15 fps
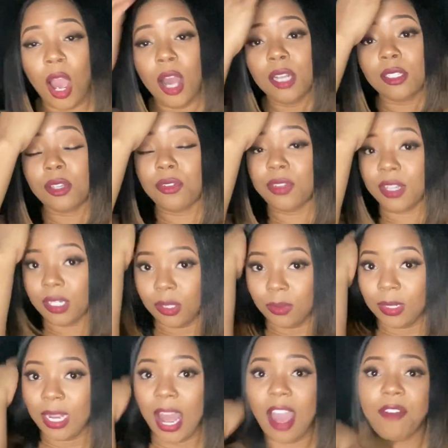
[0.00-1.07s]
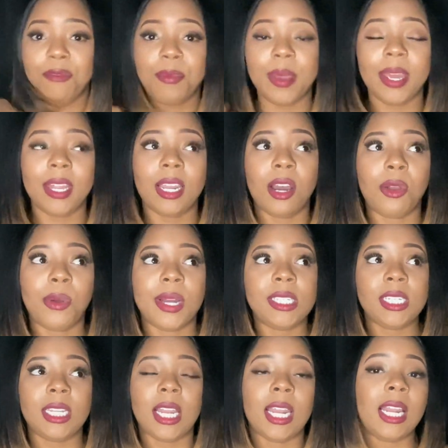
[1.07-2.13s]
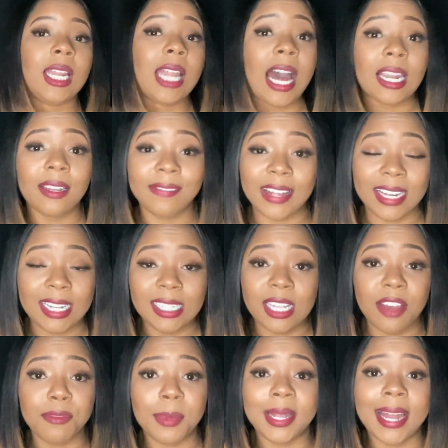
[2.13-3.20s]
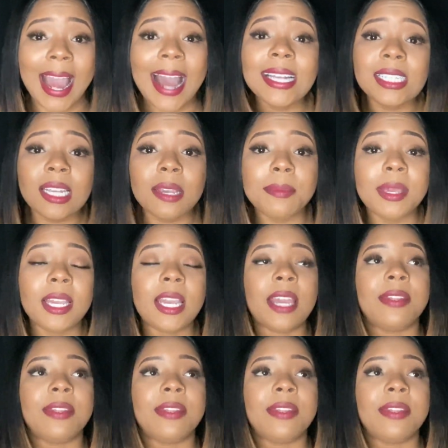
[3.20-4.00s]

So this one have been a question that a lot of ladies have been asking me,